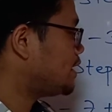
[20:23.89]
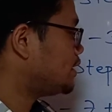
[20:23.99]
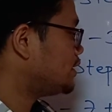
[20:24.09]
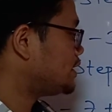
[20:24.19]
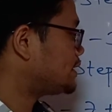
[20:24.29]

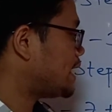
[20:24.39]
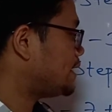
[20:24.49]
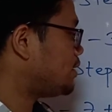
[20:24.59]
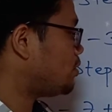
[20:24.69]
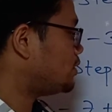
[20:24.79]
This
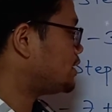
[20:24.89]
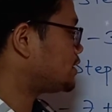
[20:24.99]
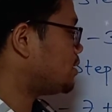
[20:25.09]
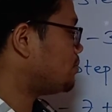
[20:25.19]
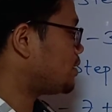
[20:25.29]
sign or this
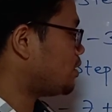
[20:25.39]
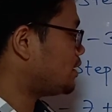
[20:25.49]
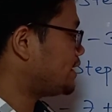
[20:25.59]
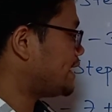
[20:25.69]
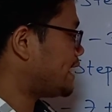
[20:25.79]
number
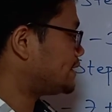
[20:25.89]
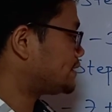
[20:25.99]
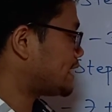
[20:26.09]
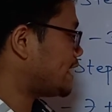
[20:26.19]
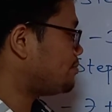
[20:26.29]
already has a
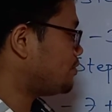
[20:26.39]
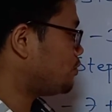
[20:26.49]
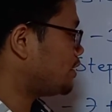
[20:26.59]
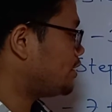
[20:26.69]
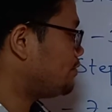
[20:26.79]
sign
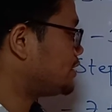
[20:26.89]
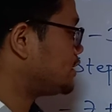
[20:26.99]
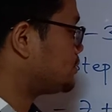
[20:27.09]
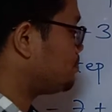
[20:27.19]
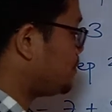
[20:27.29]
before it, which
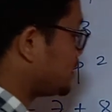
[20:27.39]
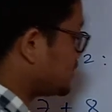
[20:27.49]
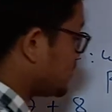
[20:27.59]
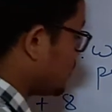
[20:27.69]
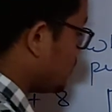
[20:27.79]
is plus.
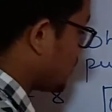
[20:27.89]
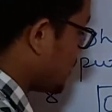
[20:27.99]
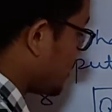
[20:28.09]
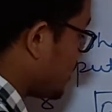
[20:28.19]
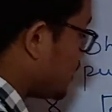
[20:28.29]

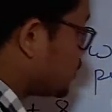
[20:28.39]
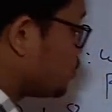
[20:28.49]
Okay. So